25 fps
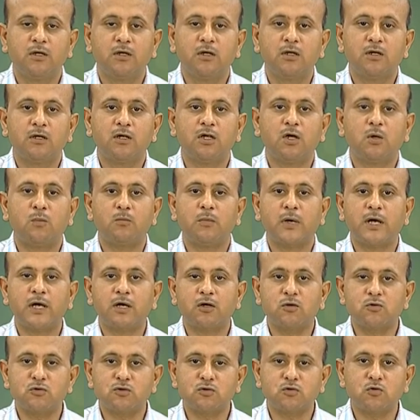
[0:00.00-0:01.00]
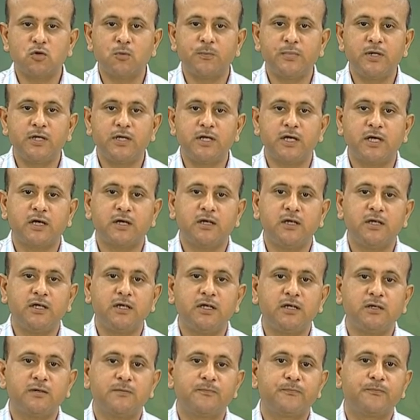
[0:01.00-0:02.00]
Now, microscopy
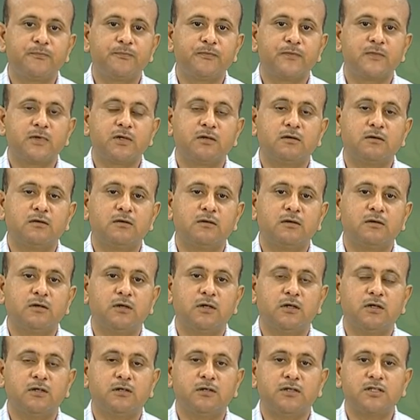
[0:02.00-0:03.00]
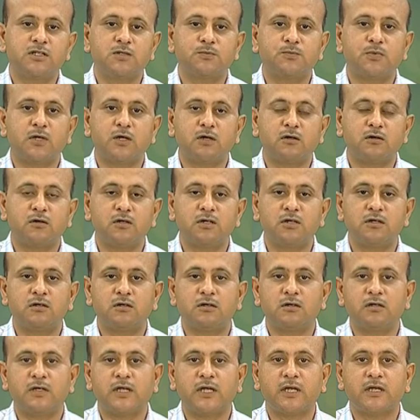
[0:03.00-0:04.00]
technique, uh, this
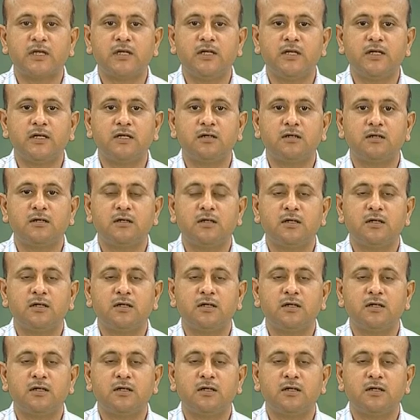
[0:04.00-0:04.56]
particular technique